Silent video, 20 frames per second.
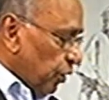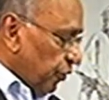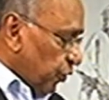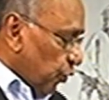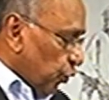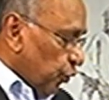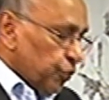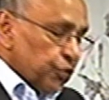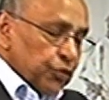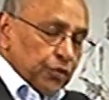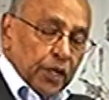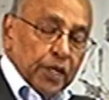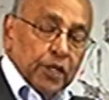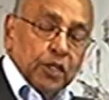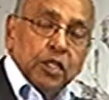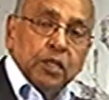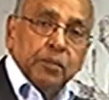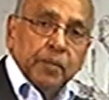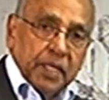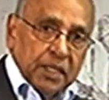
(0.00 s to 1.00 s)
of course,
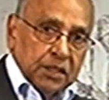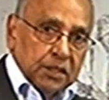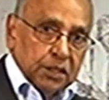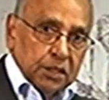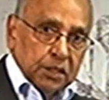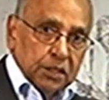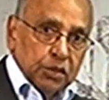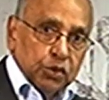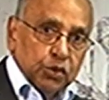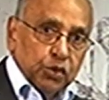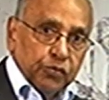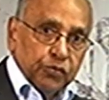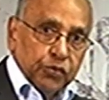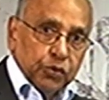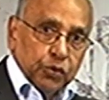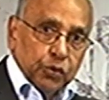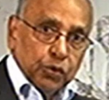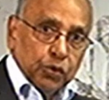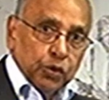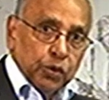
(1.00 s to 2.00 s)
regular maintenance of
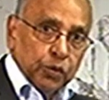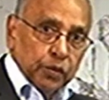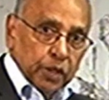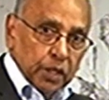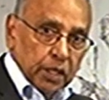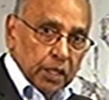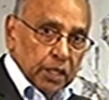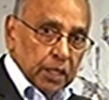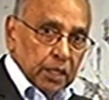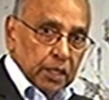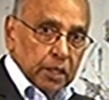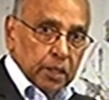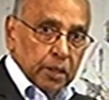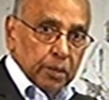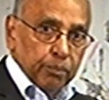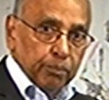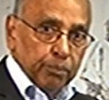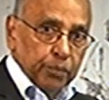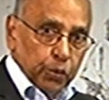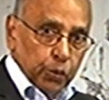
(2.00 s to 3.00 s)
your
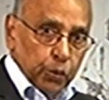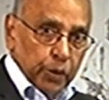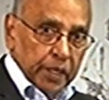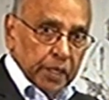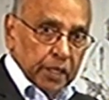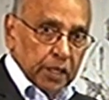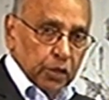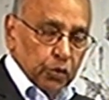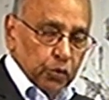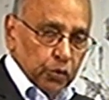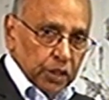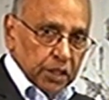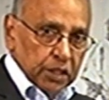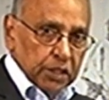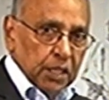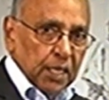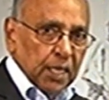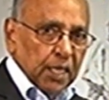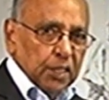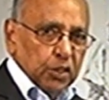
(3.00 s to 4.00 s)
uh, brewing unit.